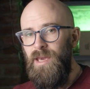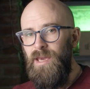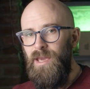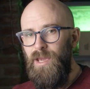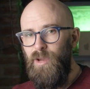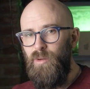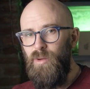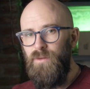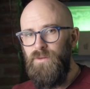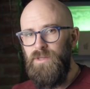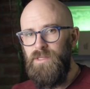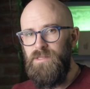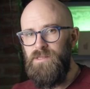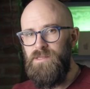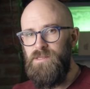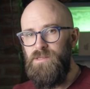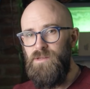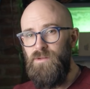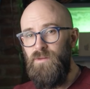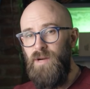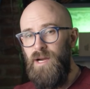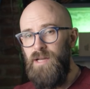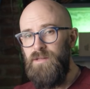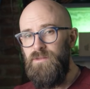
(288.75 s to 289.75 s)
equivalent
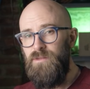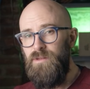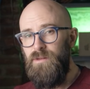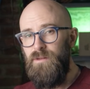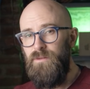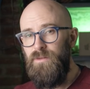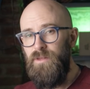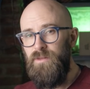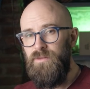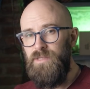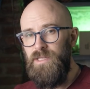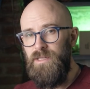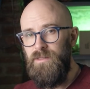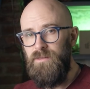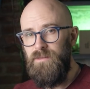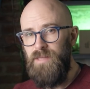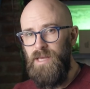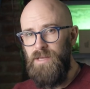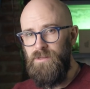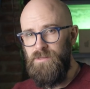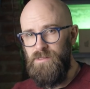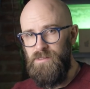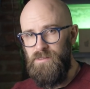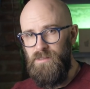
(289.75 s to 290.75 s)
to
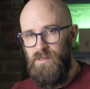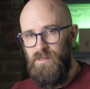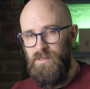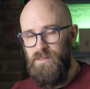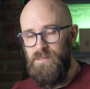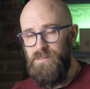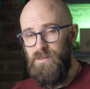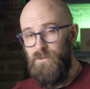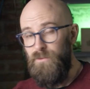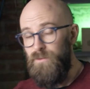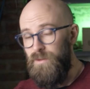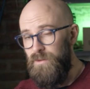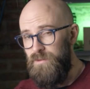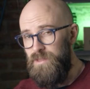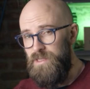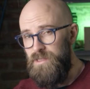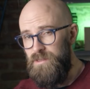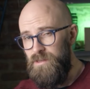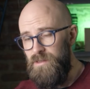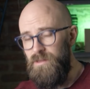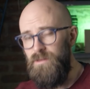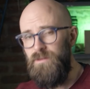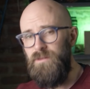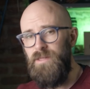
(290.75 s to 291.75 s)
$115,000 and
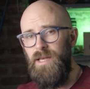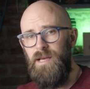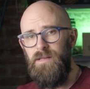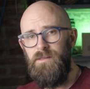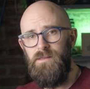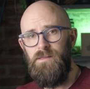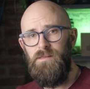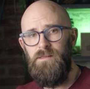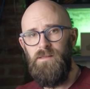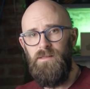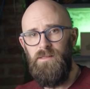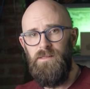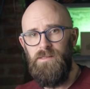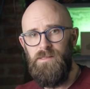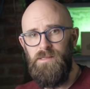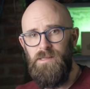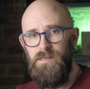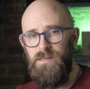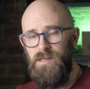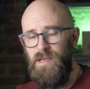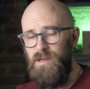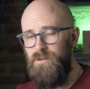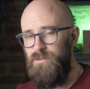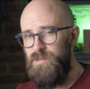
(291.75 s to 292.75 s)
$52,000
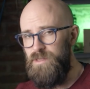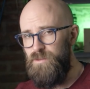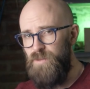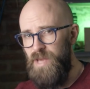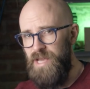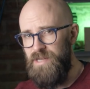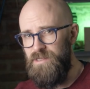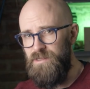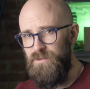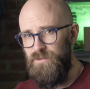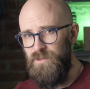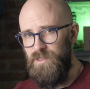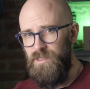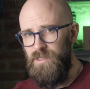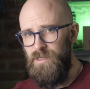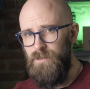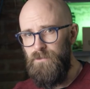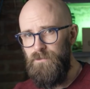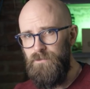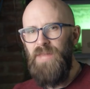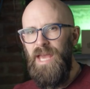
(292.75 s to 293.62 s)
today, respectively.